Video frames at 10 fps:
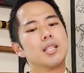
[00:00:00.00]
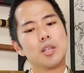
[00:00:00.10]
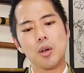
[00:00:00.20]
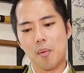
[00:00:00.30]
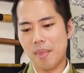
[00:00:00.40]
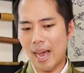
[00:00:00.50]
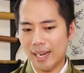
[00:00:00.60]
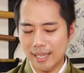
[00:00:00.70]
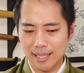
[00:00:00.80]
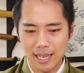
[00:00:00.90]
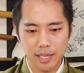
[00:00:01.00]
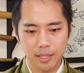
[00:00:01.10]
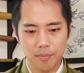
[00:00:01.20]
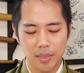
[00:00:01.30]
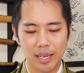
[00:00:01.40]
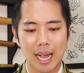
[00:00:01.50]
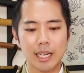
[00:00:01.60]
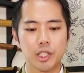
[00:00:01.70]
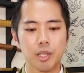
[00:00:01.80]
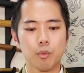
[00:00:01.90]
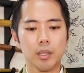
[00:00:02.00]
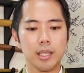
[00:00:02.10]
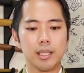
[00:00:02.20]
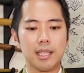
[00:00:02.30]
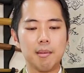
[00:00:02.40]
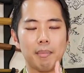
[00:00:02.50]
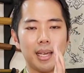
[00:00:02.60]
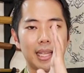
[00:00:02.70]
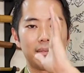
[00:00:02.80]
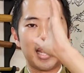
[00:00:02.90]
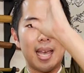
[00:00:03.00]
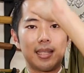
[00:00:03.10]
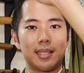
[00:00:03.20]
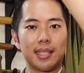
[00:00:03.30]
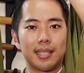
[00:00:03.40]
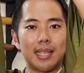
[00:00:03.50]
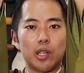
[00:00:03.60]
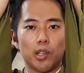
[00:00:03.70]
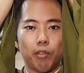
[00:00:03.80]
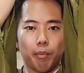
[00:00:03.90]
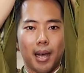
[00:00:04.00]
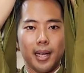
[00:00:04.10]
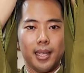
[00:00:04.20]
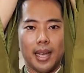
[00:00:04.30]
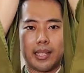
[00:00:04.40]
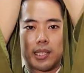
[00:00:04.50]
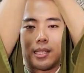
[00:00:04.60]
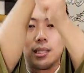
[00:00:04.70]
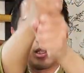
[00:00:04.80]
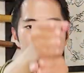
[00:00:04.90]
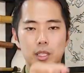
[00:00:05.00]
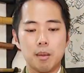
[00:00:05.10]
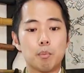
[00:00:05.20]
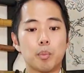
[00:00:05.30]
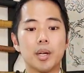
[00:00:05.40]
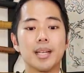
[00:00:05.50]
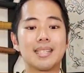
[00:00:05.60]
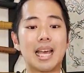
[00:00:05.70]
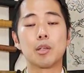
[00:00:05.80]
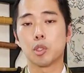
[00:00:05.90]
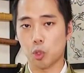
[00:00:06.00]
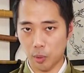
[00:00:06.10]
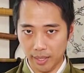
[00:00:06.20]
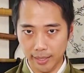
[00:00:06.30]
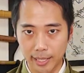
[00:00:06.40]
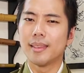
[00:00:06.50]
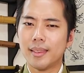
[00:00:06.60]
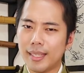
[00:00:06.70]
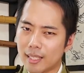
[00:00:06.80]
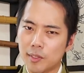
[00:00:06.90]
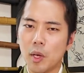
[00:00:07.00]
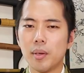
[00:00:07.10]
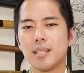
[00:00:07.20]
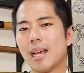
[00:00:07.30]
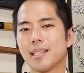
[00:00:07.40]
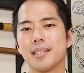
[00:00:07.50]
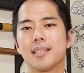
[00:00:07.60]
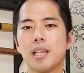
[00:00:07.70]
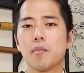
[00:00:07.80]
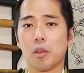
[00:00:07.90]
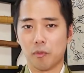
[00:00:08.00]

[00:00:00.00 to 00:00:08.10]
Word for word: So that is not a good thing. I should really keep my left hand to the center of the body and just literally bring it down straightly. This though is actually the same for the